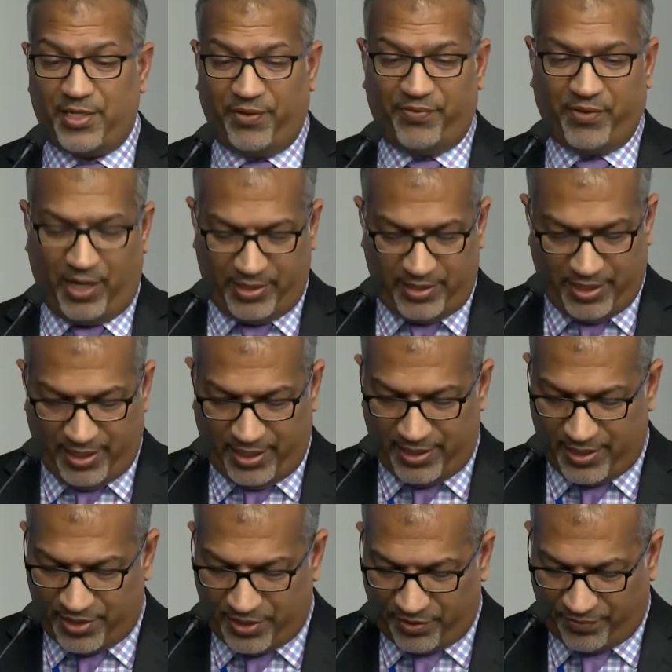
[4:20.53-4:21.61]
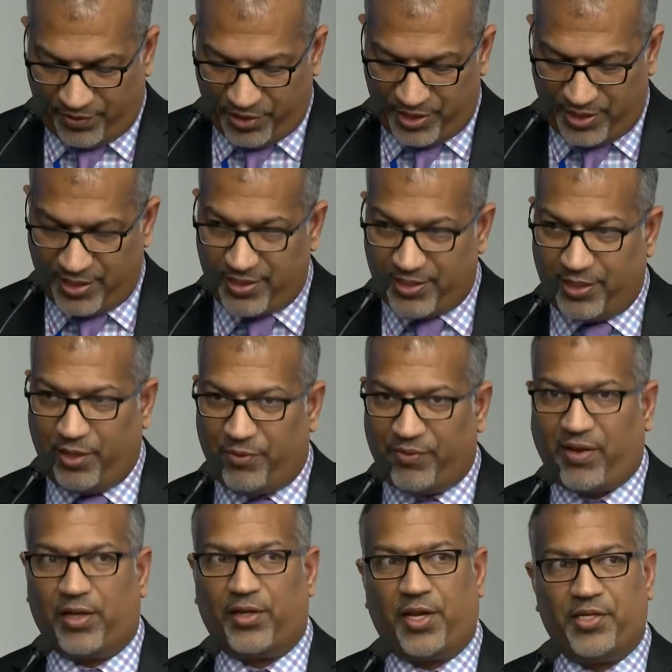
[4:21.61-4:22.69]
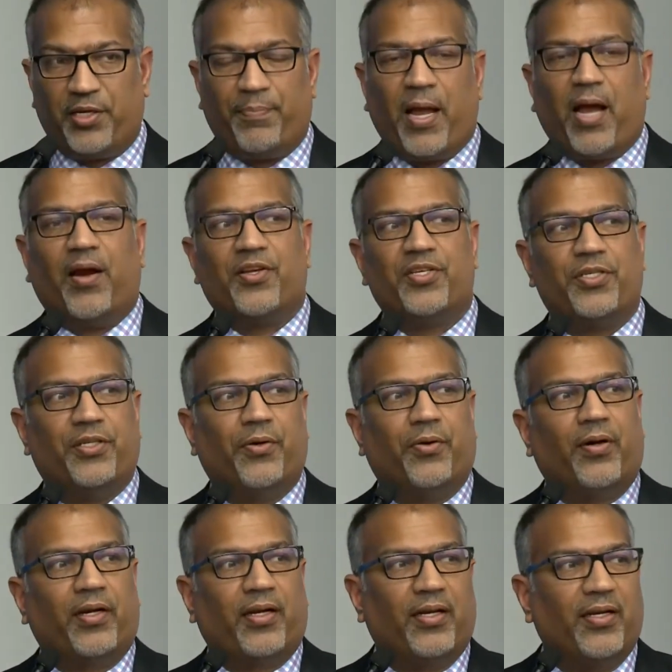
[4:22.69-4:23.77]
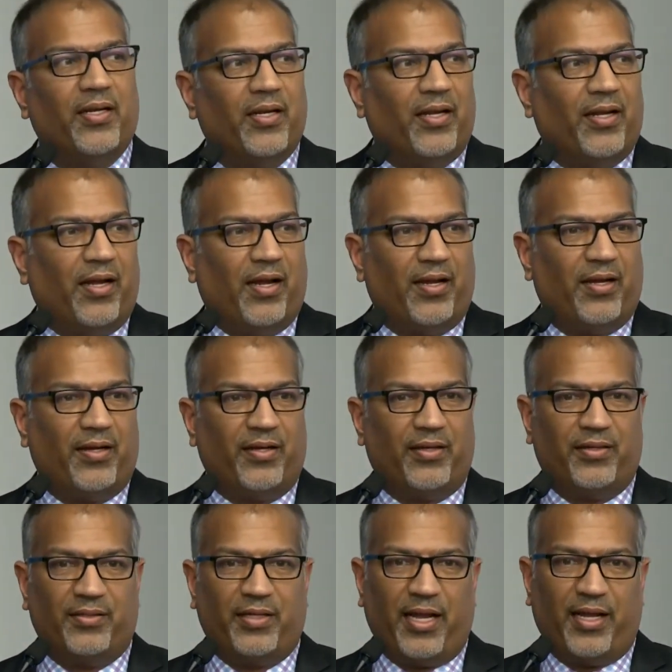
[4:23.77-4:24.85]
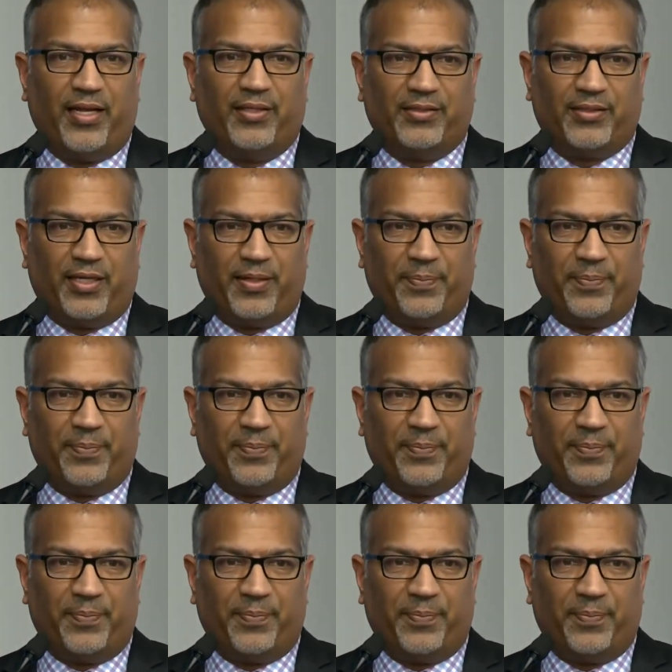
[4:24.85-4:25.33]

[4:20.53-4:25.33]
We've got cities as diverse as, we've got London, Paris, New York, and